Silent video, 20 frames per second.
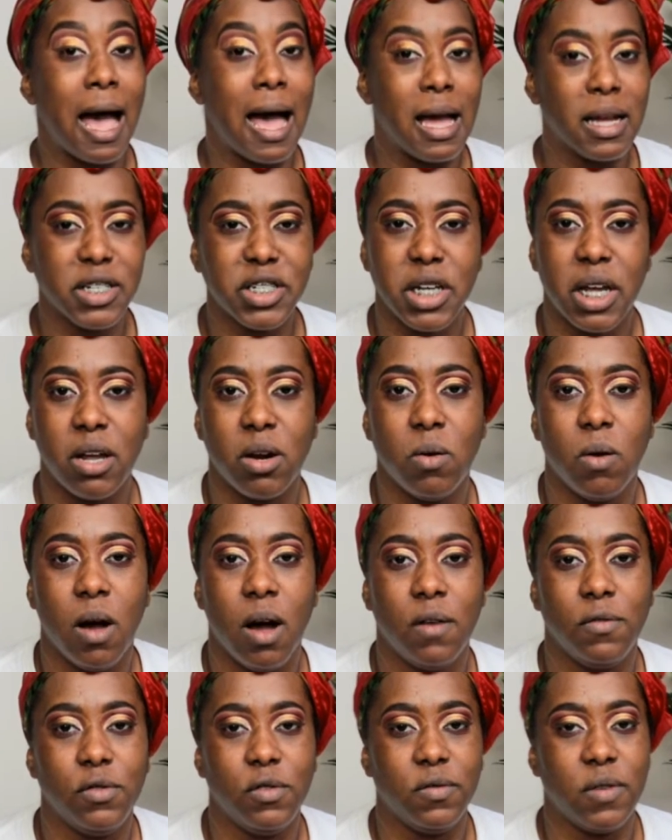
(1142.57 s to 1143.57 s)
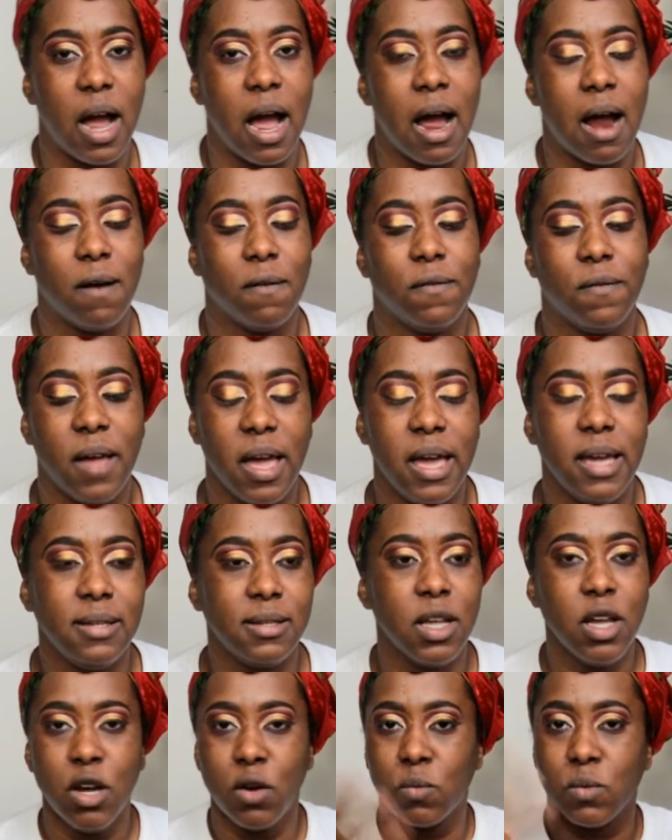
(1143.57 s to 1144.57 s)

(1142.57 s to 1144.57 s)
eyeshadow off of our face,